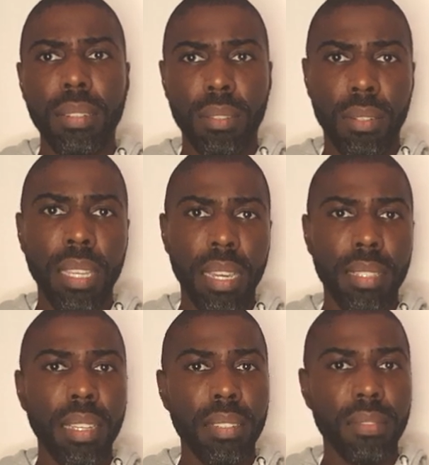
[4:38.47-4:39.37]

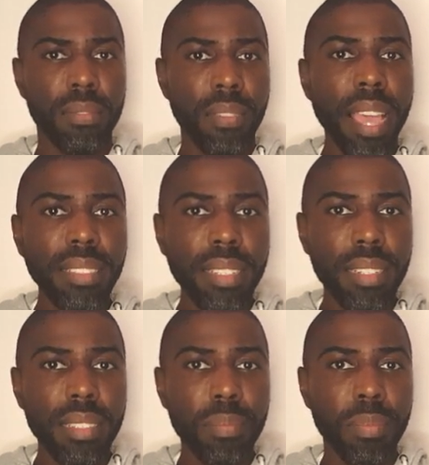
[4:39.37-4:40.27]

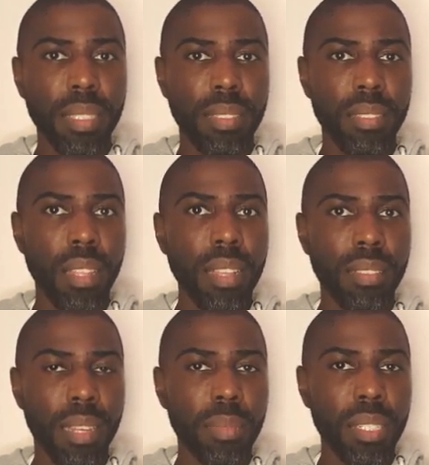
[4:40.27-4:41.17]
invested, but
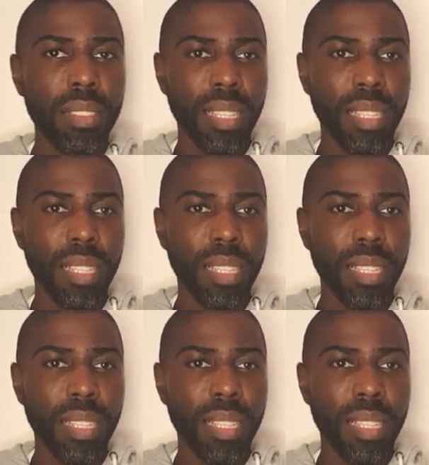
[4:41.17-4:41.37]
not that much.